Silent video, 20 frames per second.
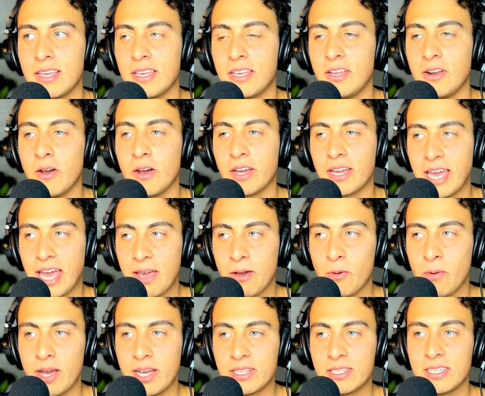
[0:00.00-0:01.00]
you know, a
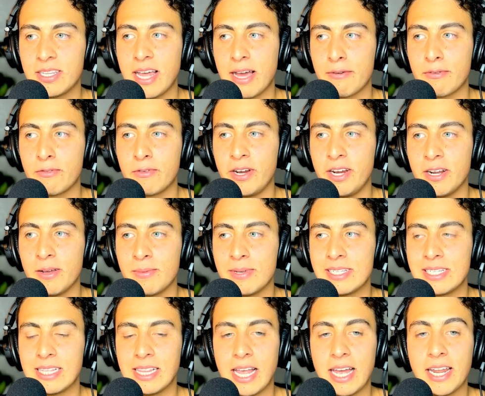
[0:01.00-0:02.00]
gateway to that freedom
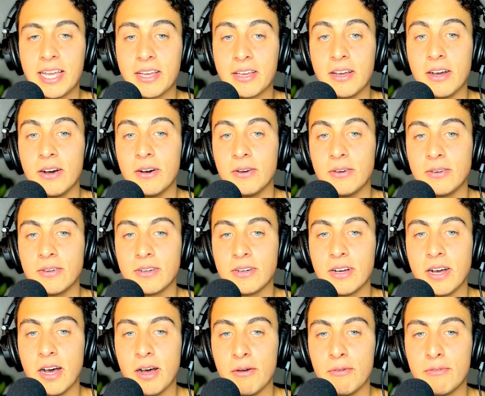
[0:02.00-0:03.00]
is letting go
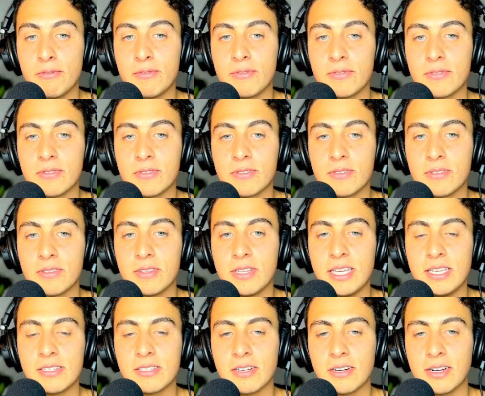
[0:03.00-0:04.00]
of
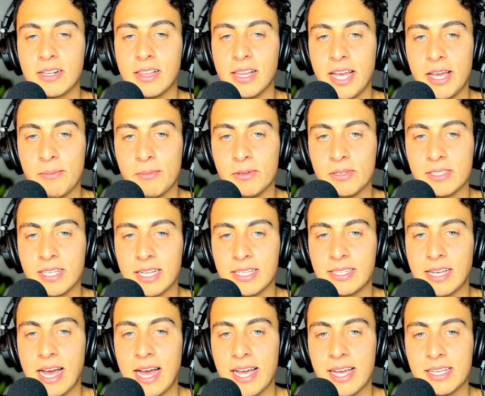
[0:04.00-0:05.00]
these certain labels that
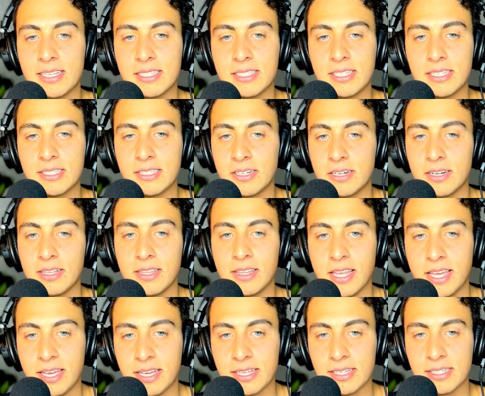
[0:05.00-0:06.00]
tie us to certain
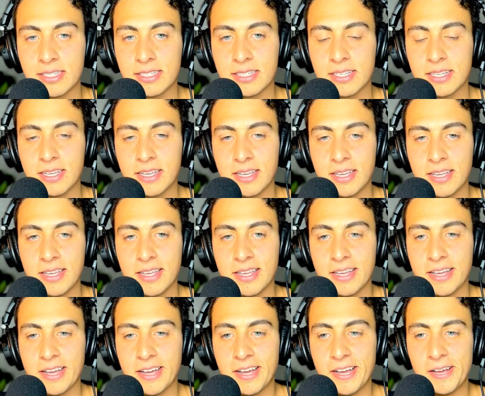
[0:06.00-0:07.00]
things.
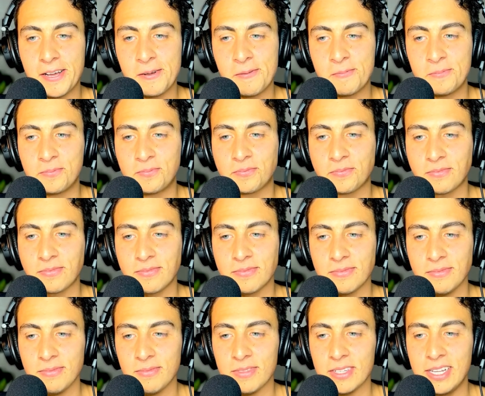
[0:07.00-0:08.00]
Um,
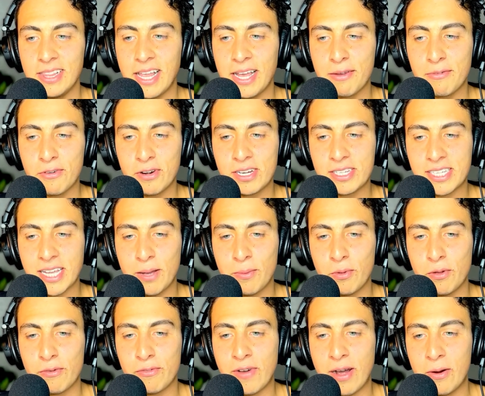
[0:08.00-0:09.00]
like for
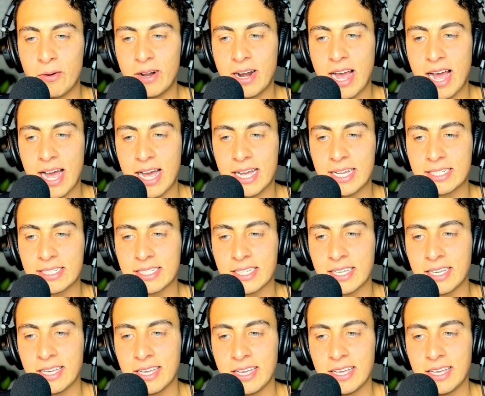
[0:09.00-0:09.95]
example, if I were to ask